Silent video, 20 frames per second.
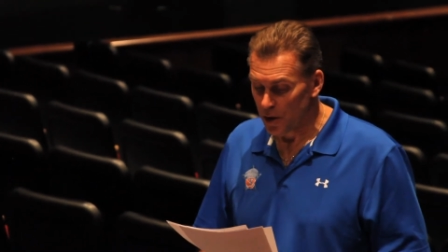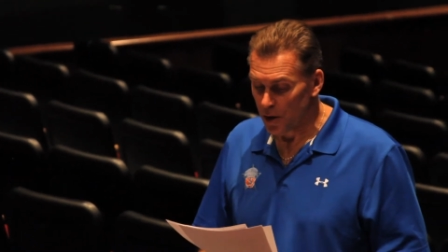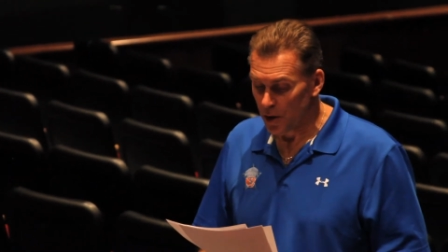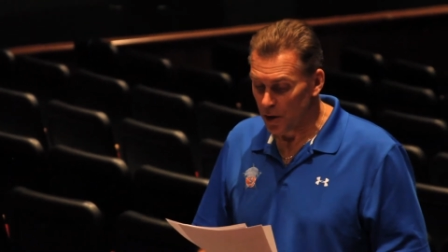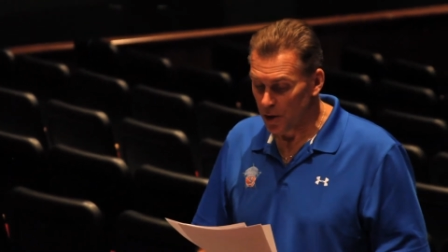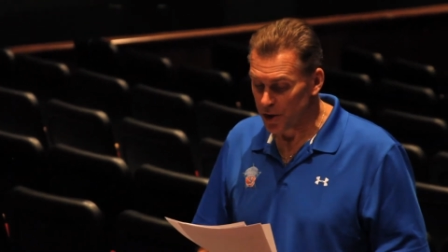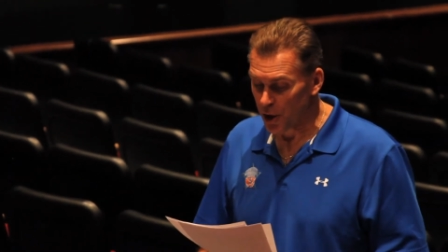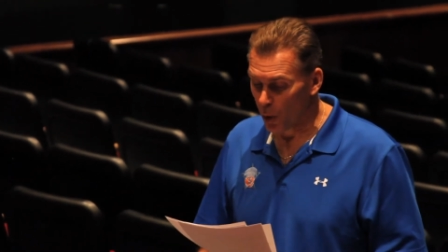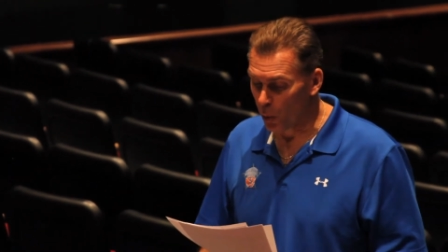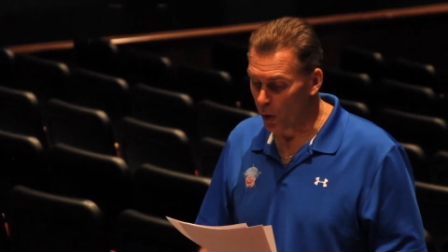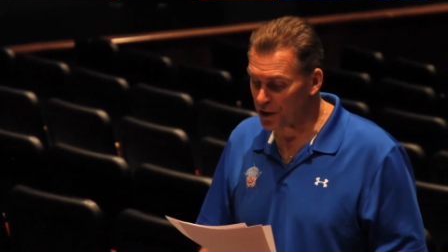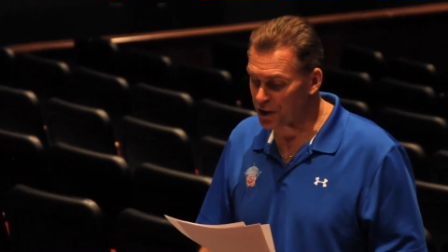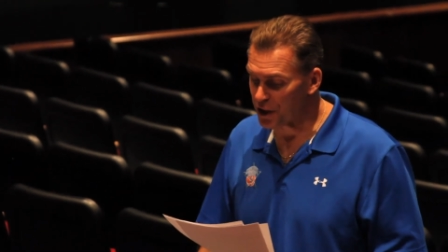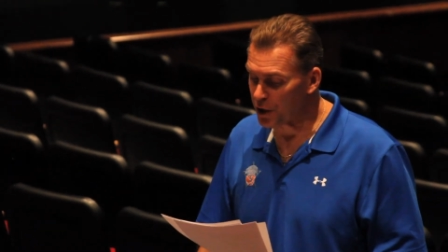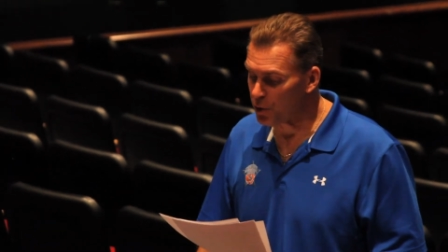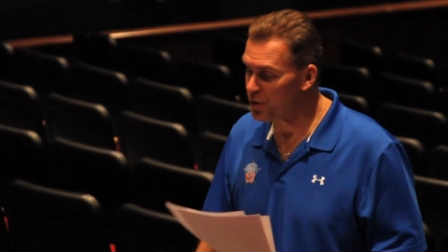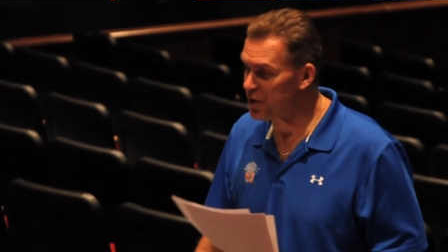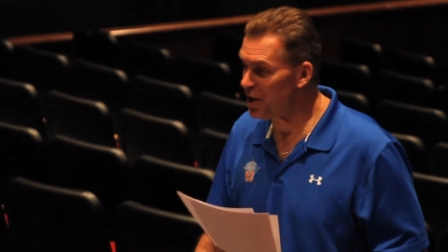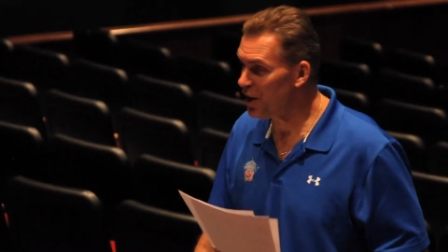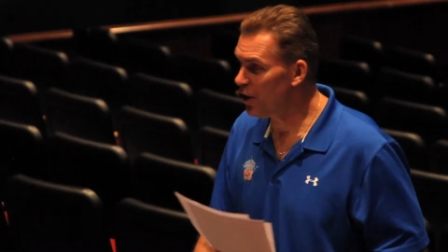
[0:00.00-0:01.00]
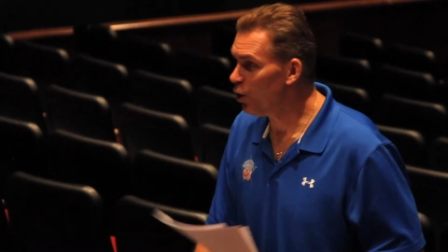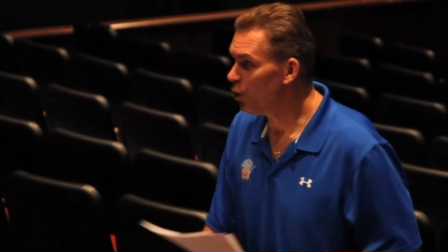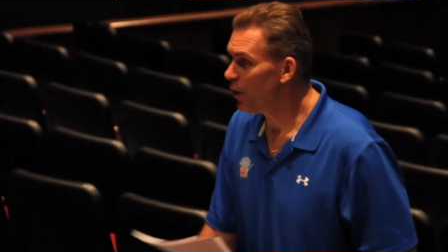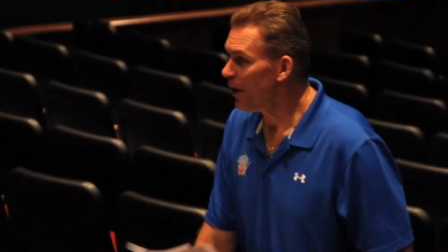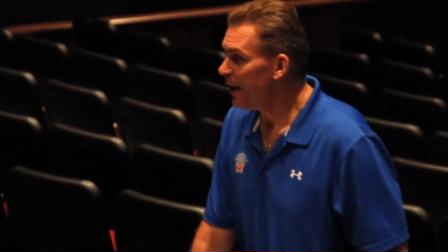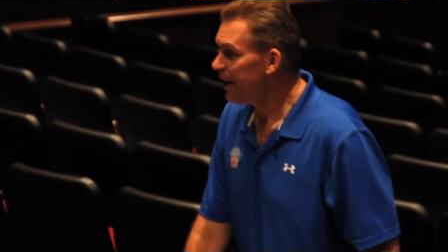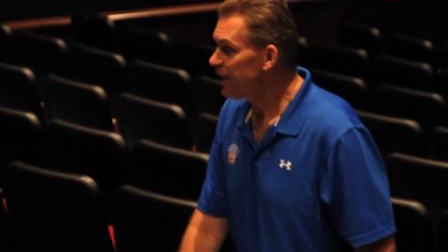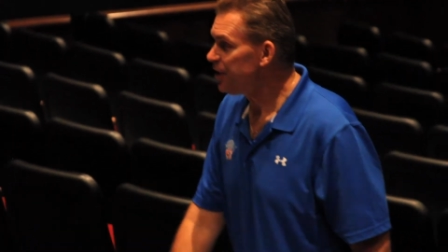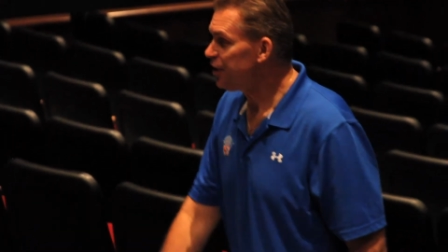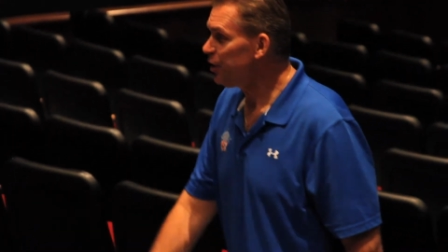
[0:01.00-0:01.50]
So what you
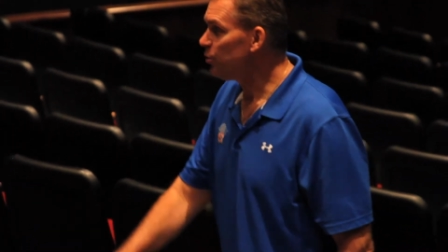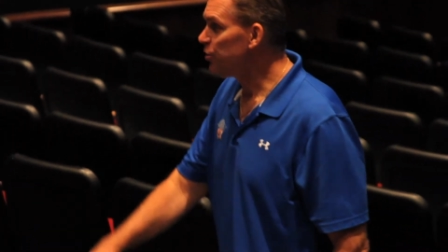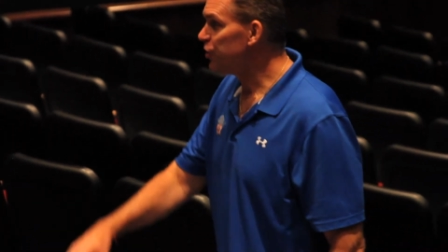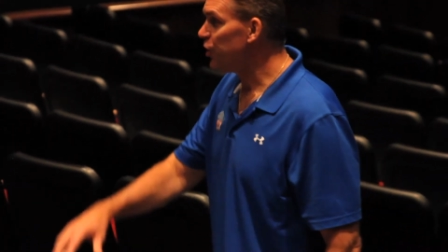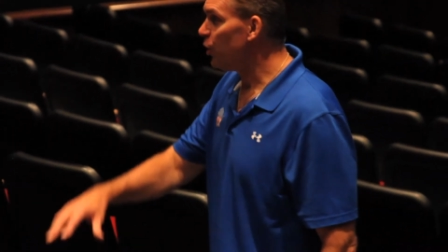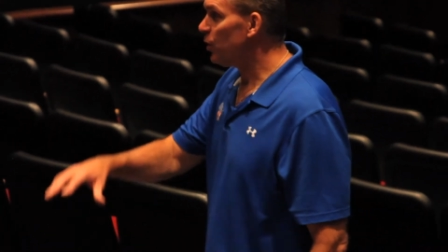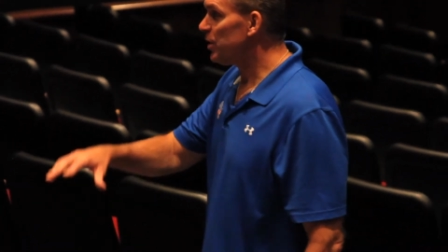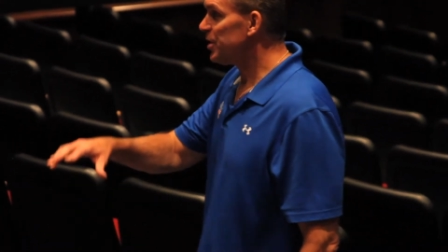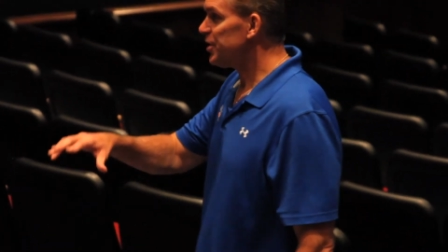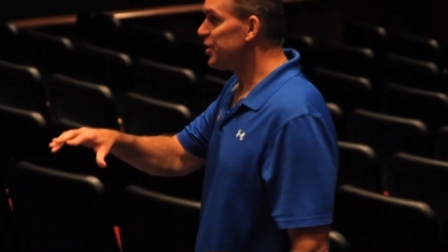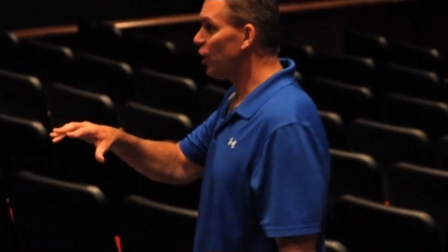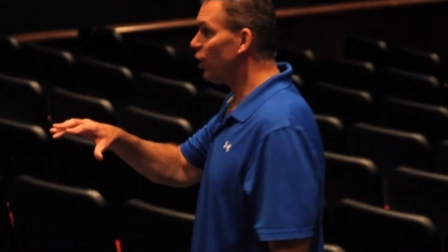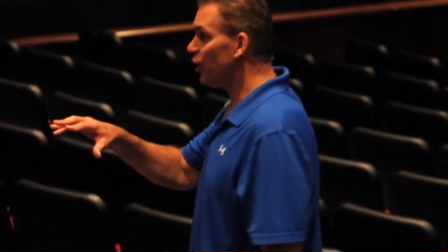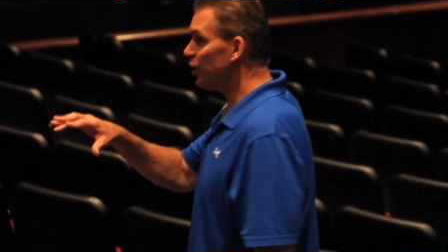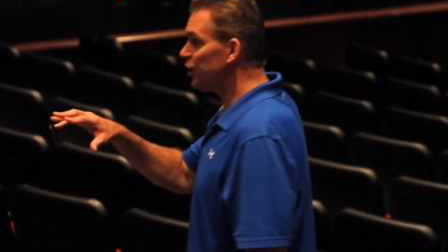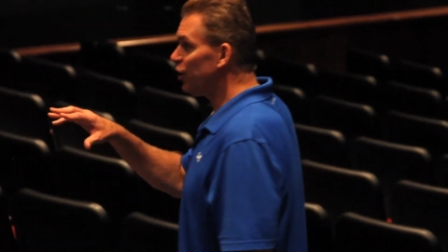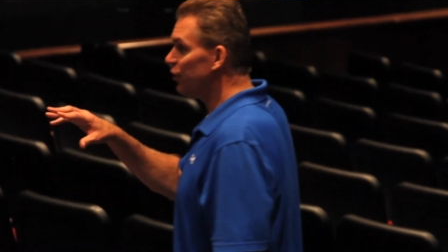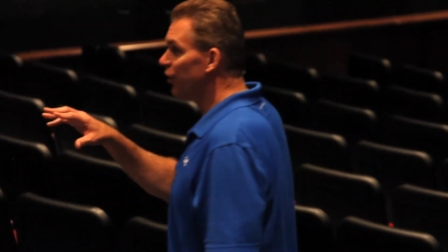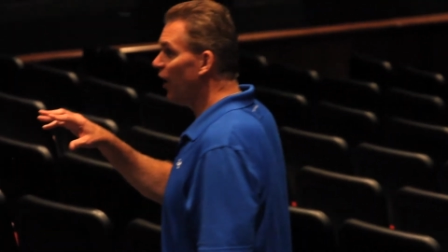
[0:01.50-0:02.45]
do is you do a search of